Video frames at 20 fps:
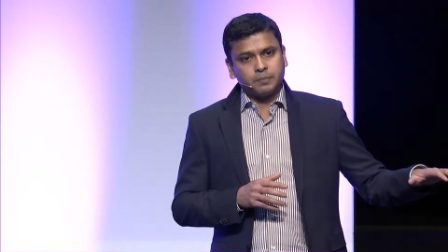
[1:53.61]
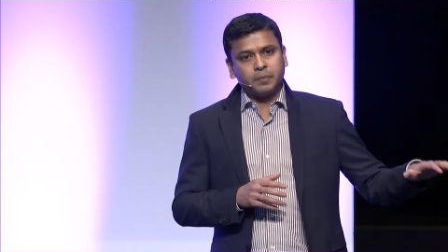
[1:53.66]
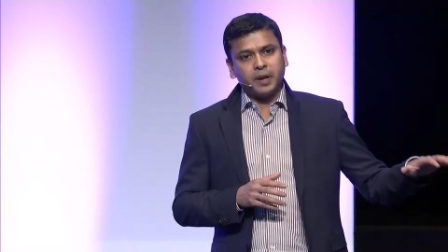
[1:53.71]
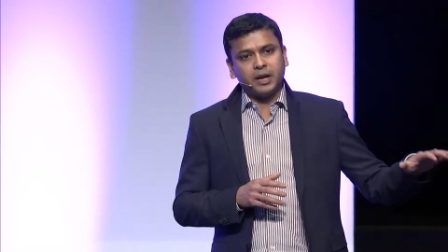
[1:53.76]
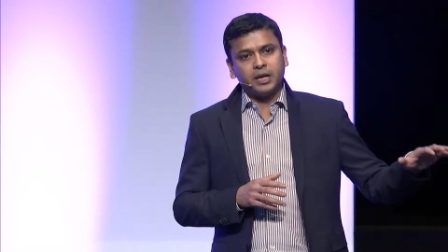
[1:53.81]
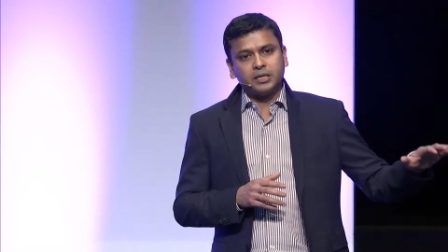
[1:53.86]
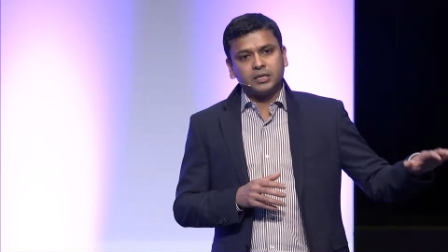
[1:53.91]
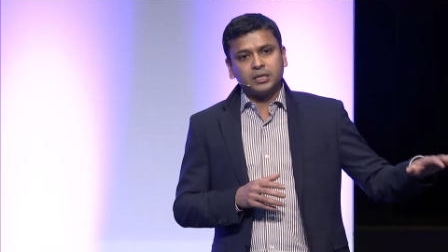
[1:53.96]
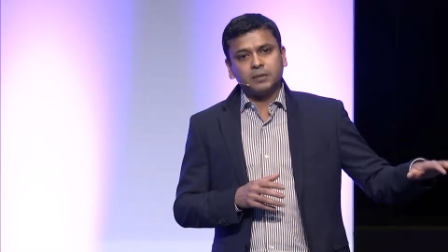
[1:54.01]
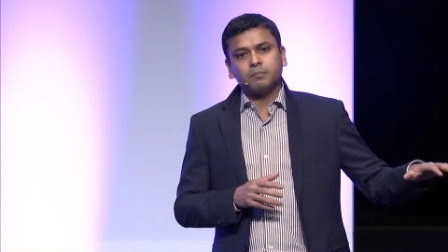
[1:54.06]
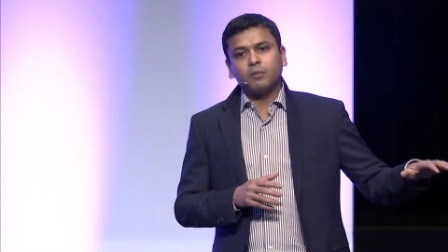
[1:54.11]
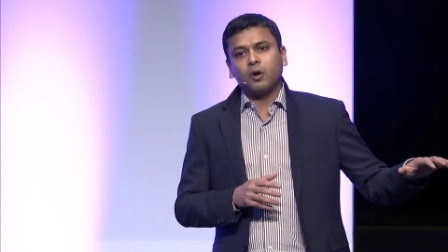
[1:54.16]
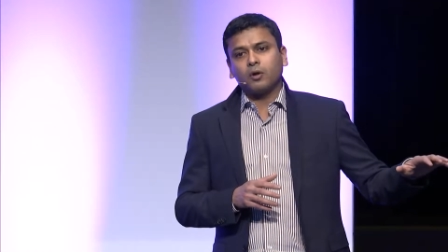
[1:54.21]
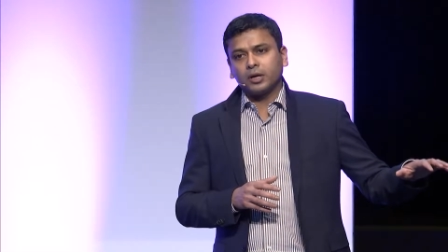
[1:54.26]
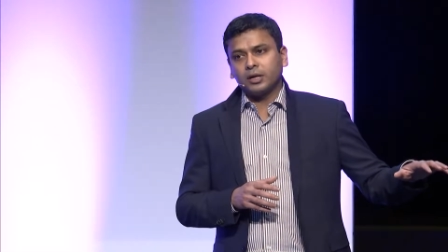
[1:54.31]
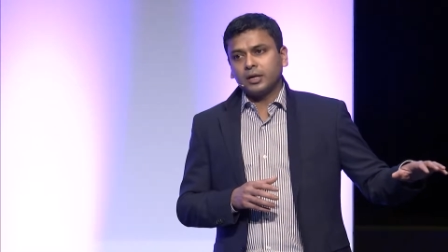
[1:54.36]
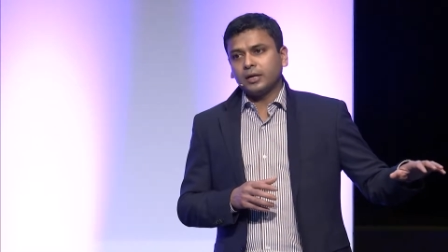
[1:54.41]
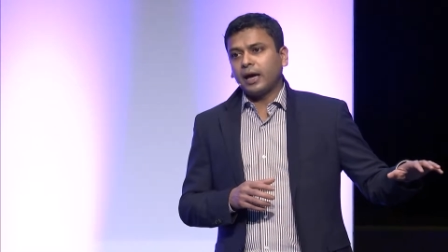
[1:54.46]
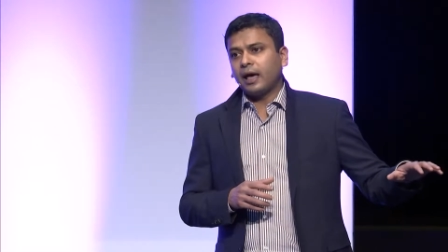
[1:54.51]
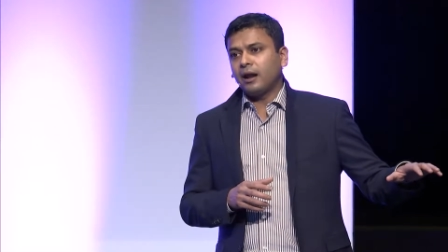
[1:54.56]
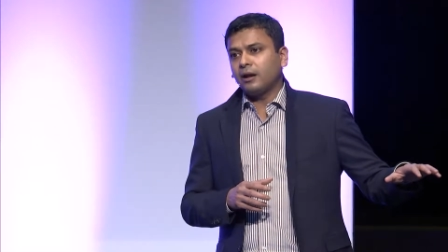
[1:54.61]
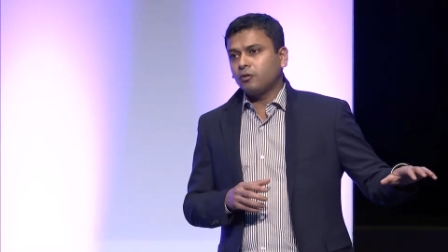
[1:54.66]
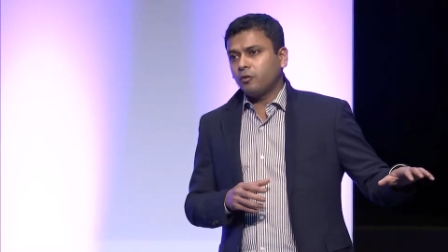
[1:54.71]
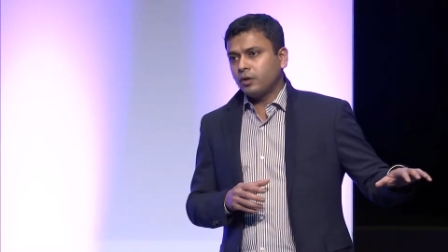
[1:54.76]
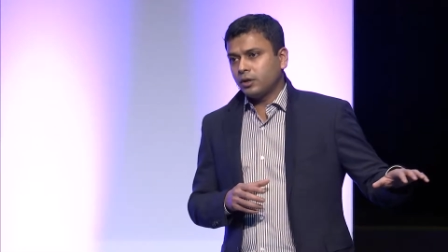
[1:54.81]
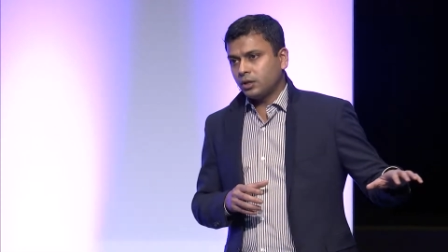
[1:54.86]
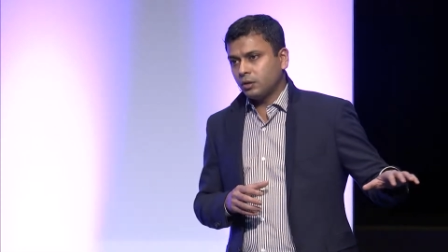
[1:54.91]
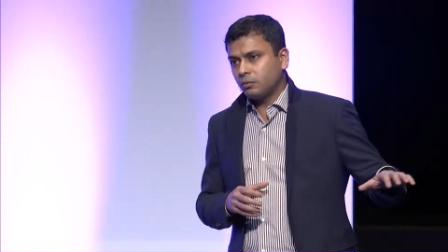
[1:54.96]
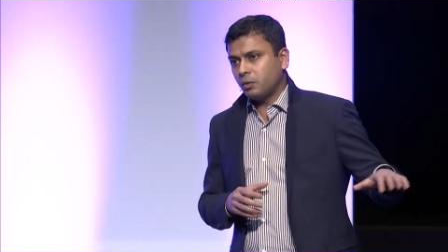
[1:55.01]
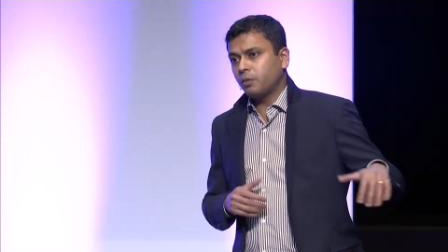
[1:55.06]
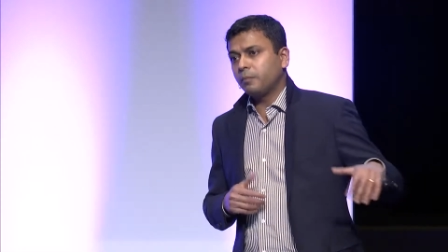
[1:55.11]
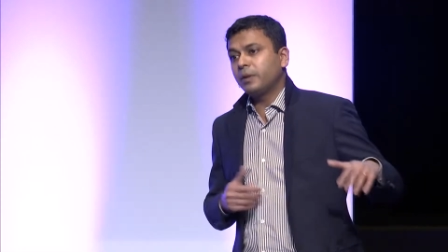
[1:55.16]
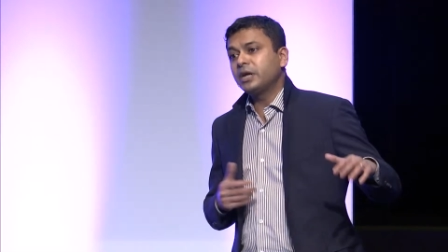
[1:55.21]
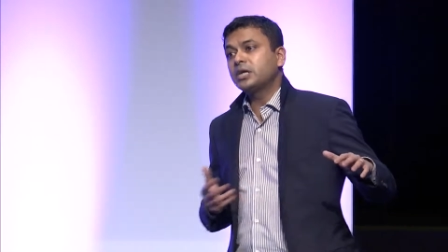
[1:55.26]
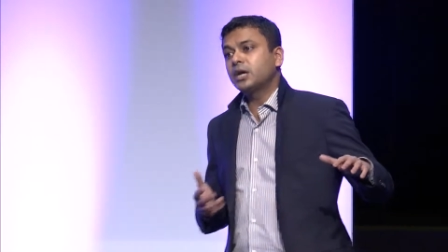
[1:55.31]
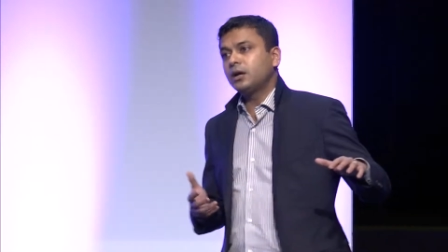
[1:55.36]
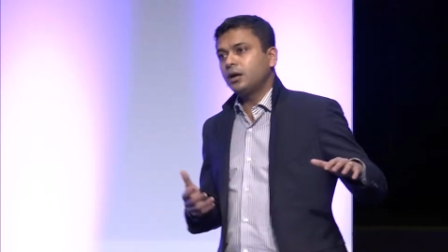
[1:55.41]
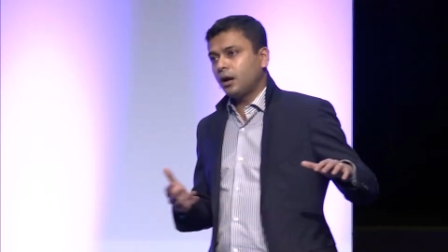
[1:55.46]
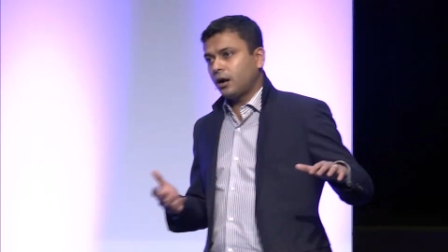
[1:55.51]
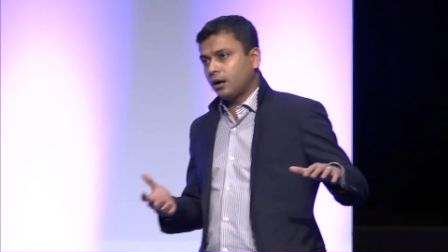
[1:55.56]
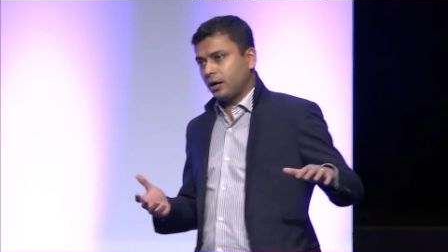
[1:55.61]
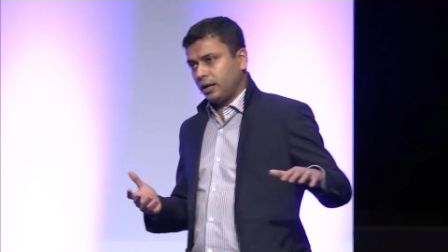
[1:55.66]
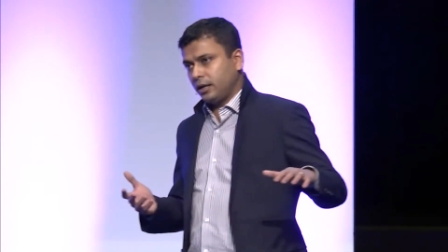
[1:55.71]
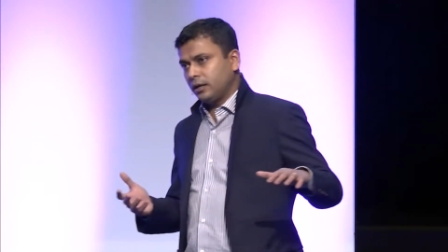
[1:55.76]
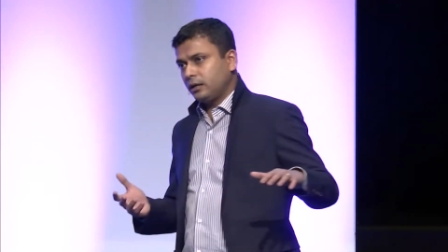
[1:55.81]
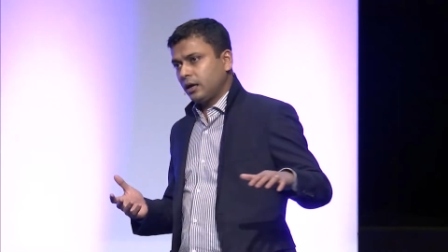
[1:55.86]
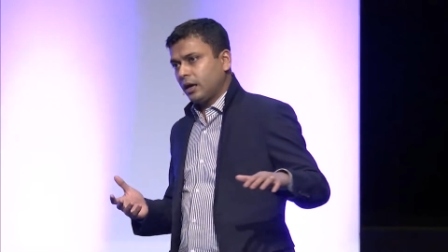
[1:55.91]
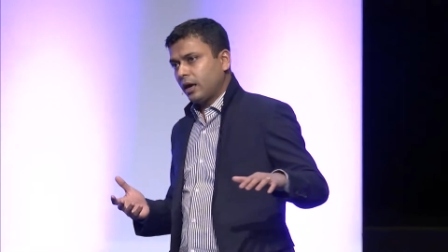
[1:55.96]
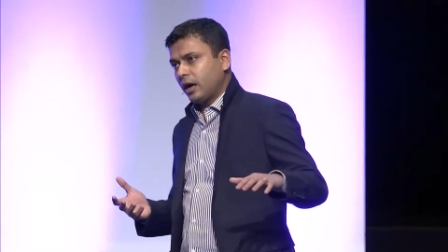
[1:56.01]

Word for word: predictive modeling algorithm, or machine learning,